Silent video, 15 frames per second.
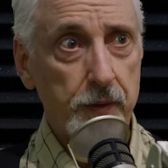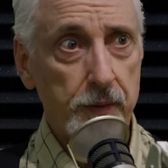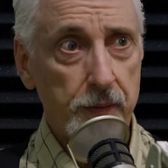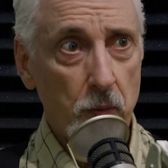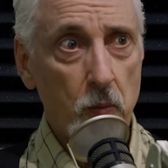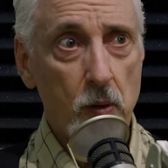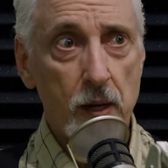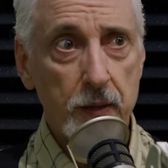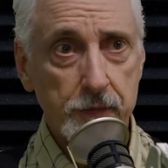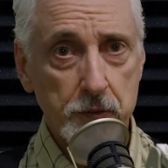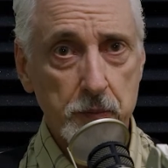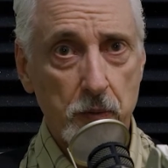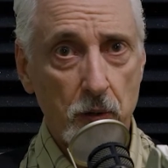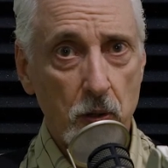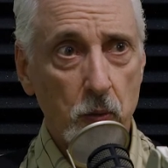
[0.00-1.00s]
in the
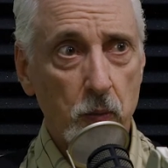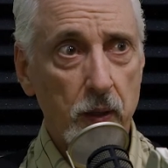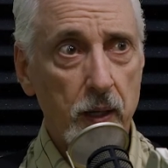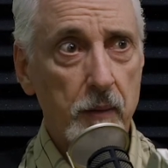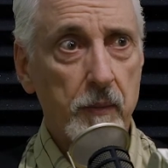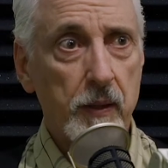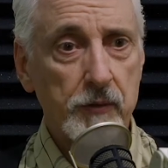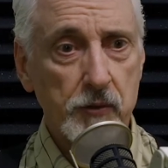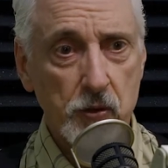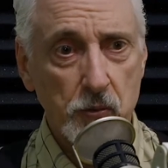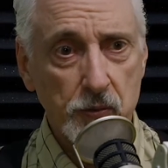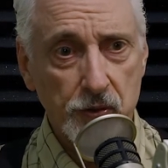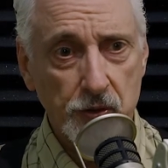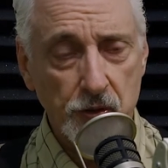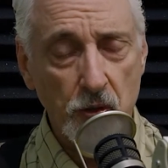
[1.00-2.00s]
wives program.
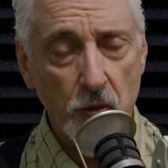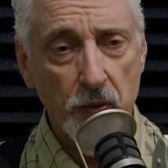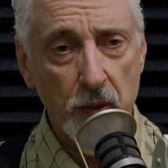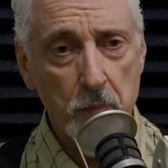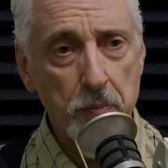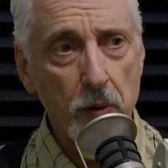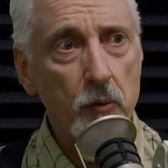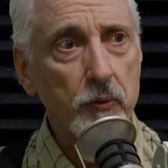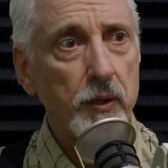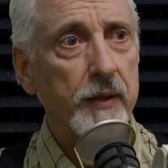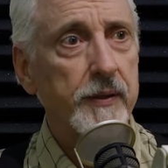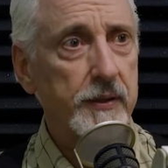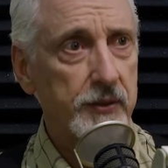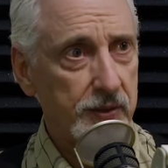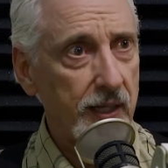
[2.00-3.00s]
It's, so they're both
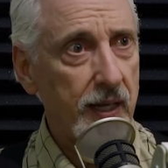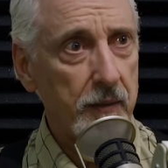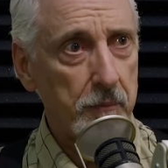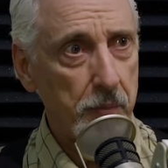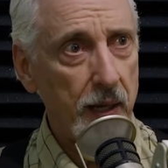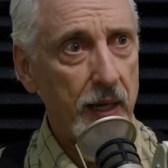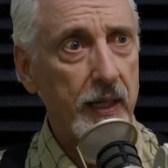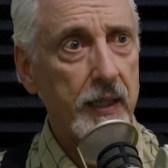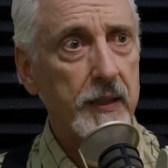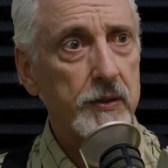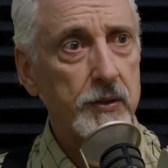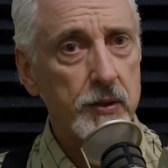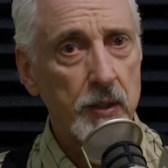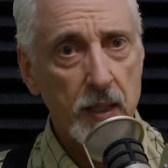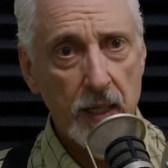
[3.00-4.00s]
on the same
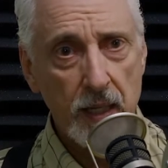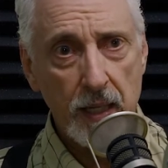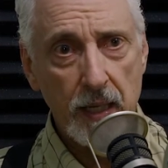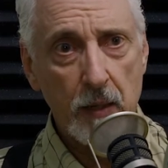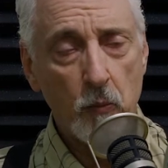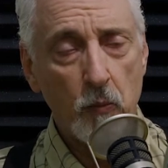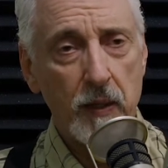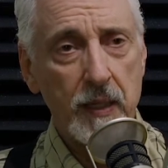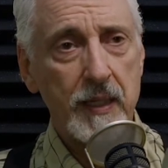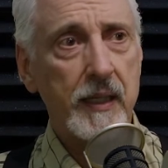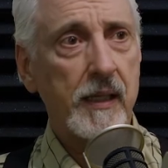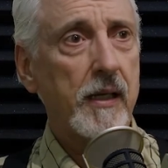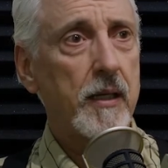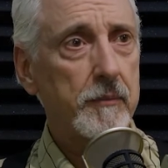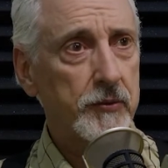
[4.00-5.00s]
page. Mm -hmm. And when he
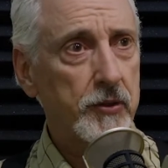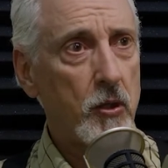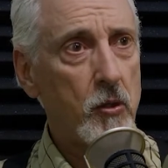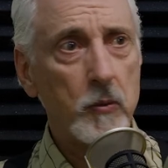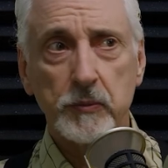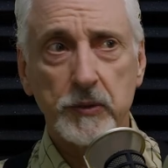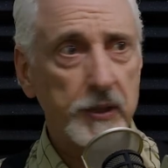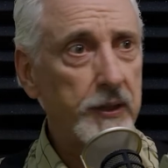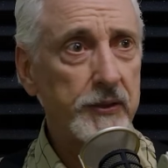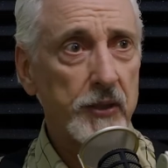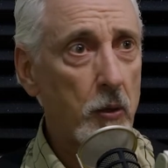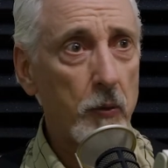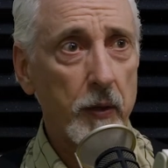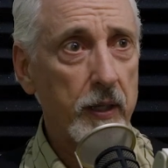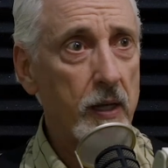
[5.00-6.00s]
comes home, she's
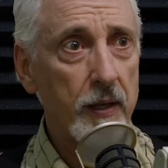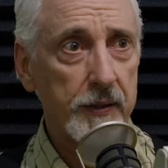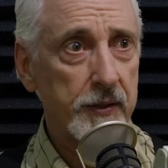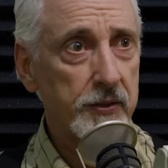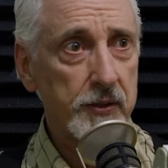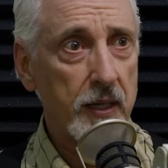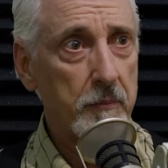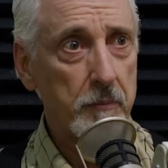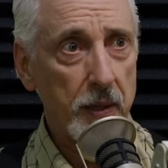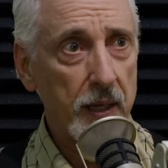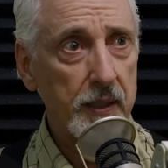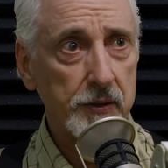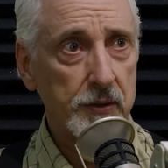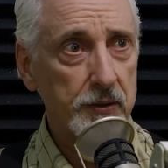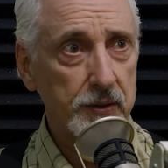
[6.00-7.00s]
already on the same
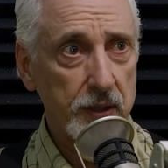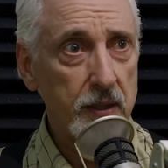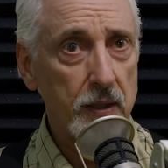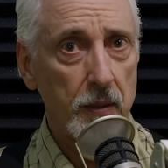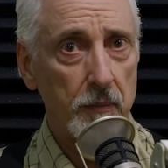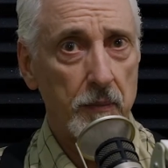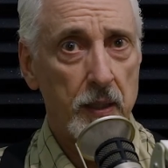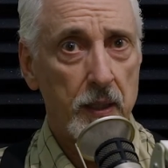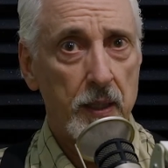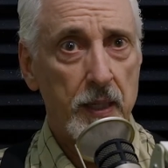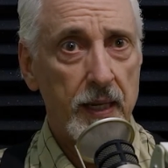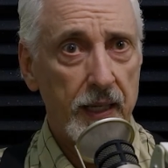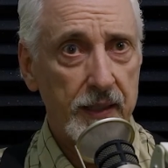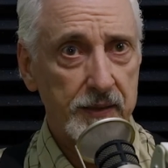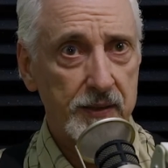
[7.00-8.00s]
page mm -hmm. as mm-hmm. him
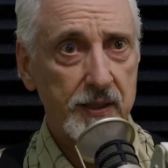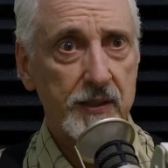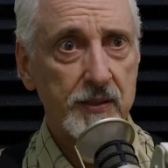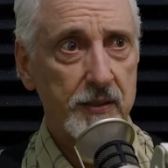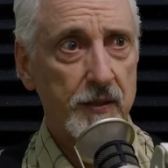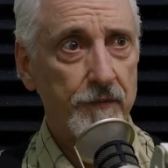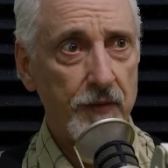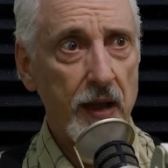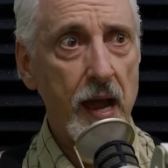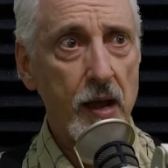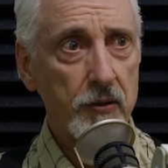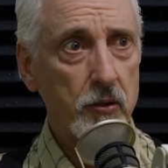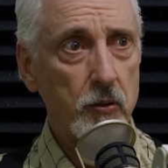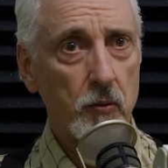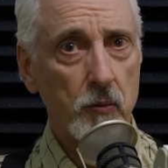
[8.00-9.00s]
and sees the
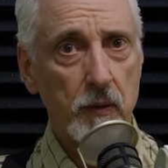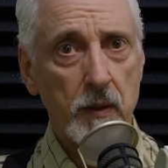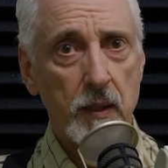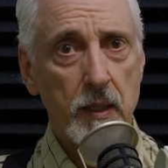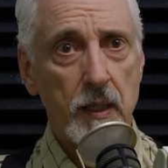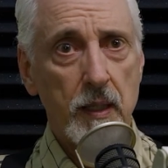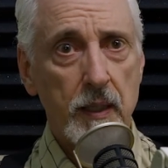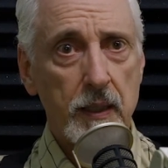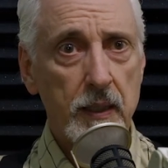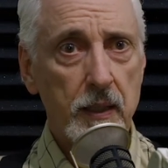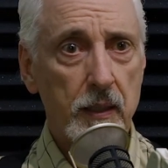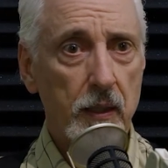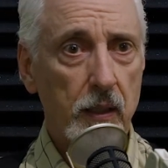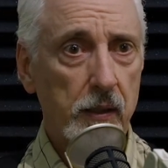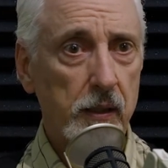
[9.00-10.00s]
value
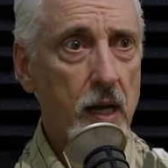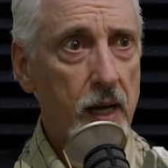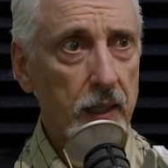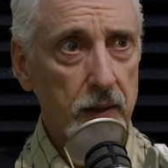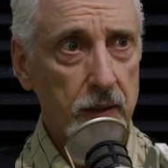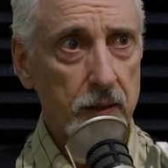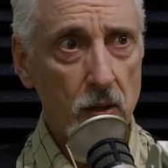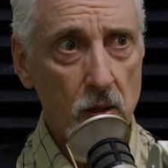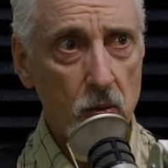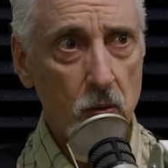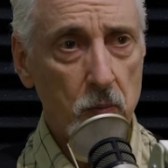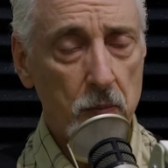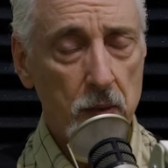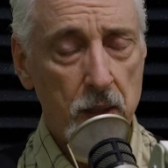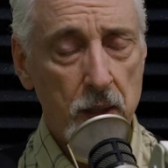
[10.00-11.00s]
in a godly
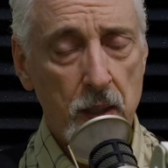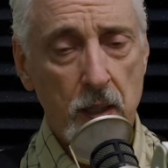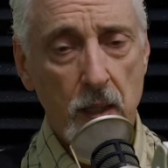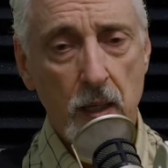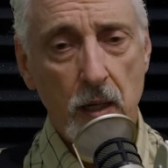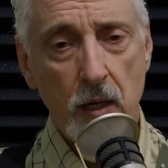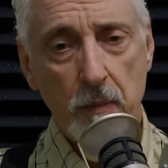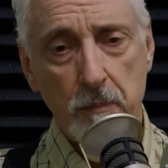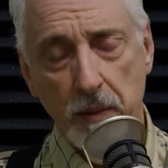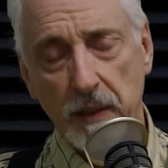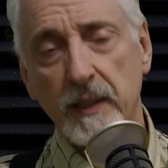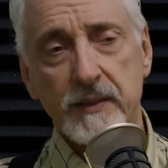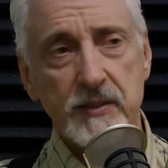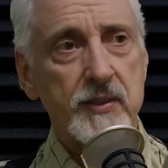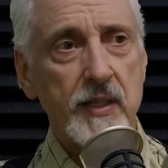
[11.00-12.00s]
home. Hmm. Uh, but
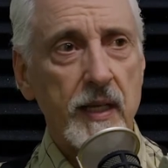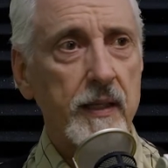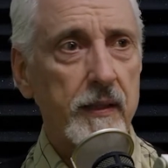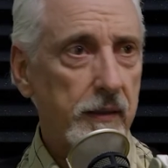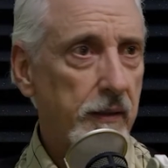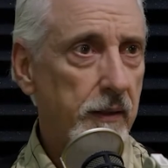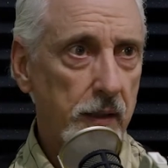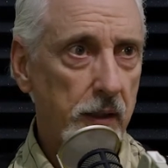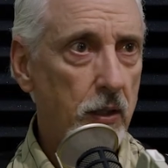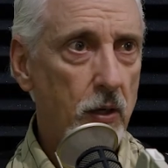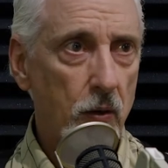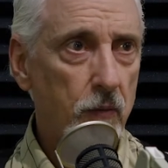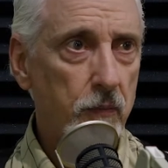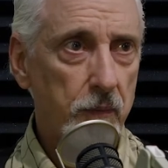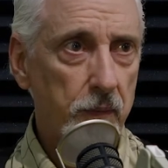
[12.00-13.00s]
let's say, you
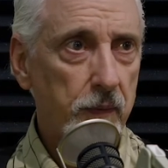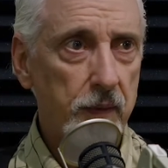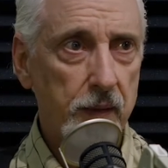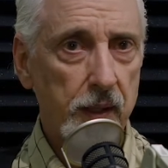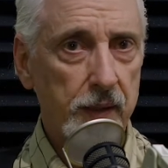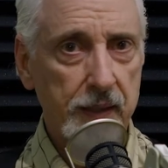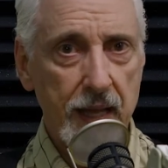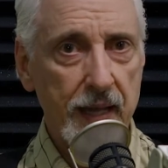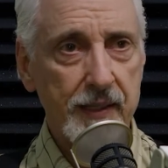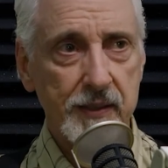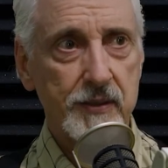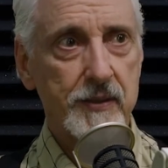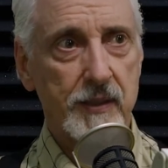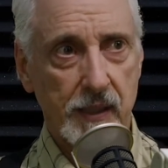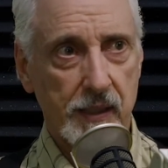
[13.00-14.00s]
know, that that
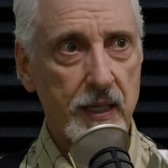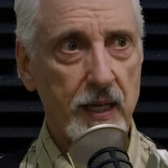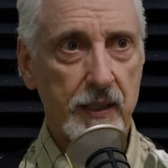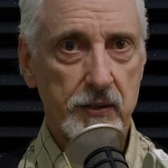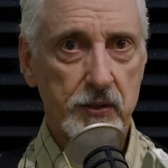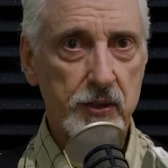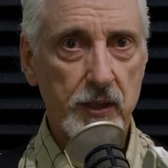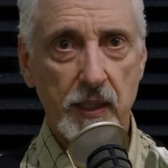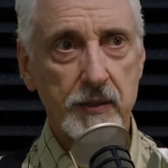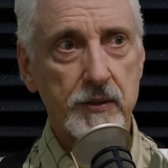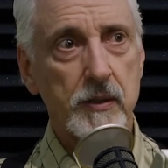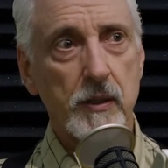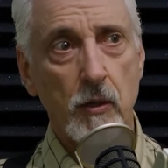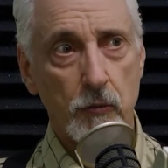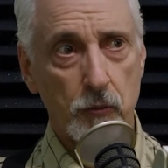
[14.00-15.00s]
isn't the case. She
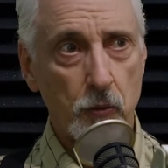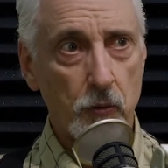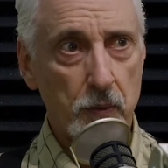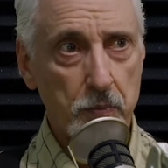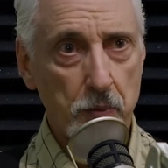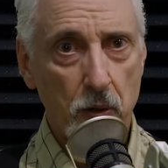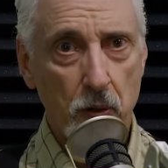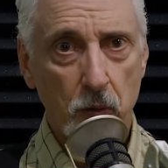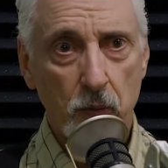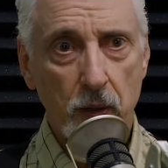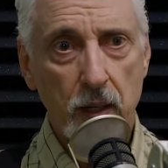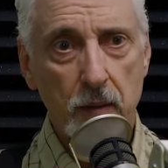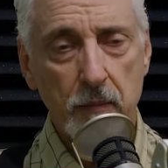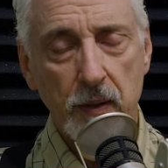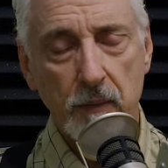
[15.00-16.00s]
doesn't go through the
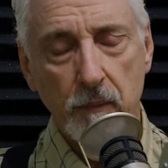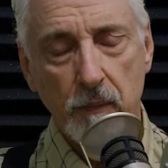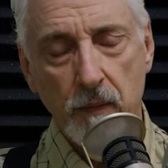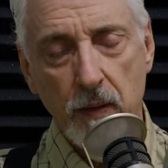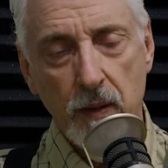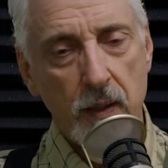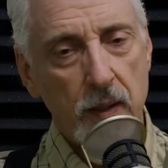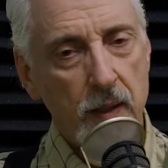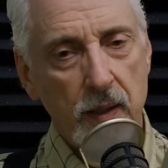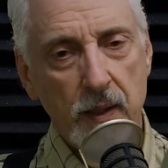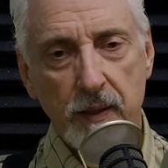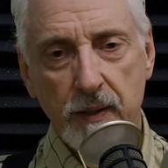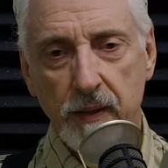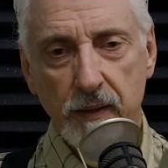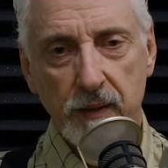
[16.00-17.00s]
program. And
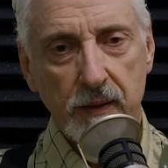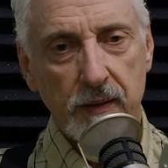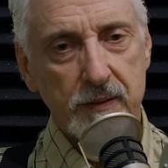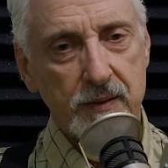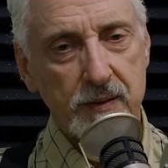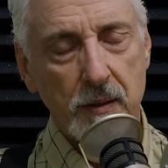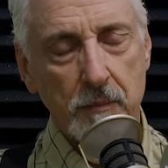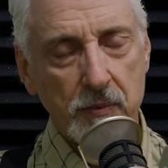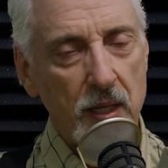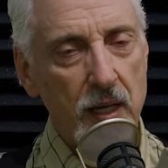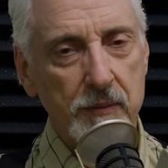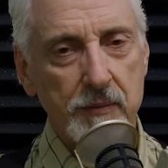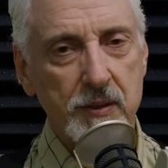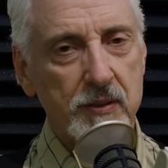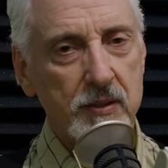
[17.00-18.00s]
eh,
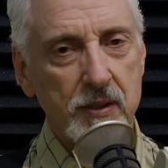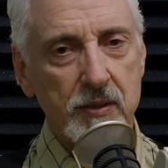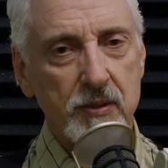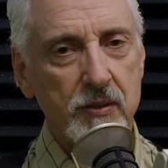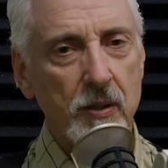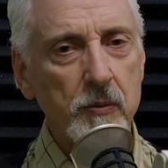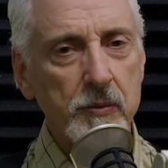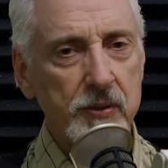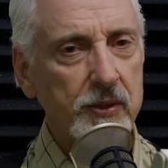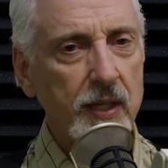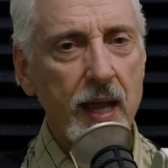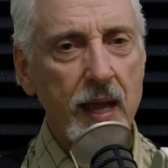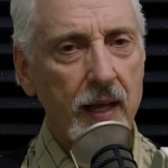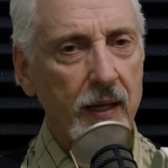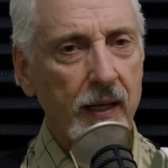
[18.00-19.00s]
sometimes it's just so
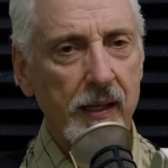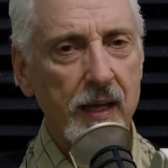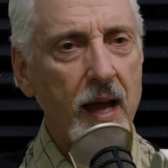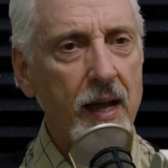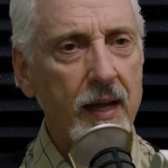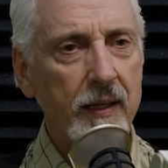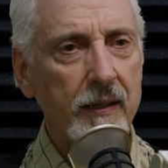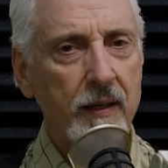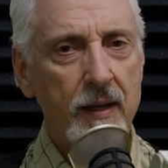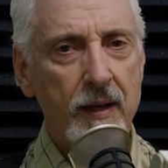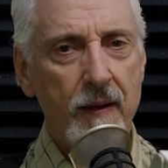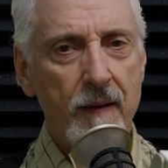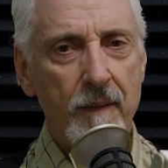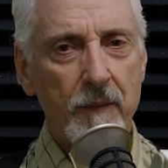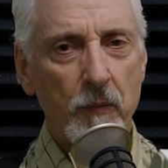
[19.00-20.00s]
sad. A guy
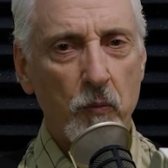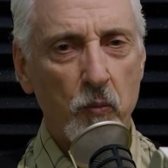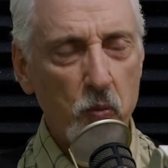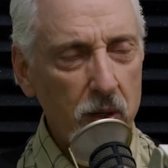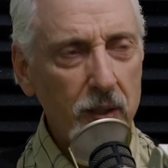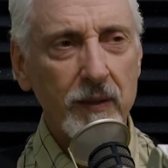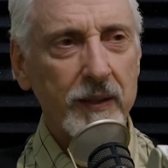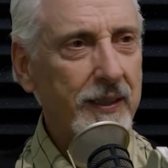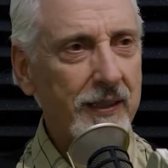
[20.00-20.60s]
really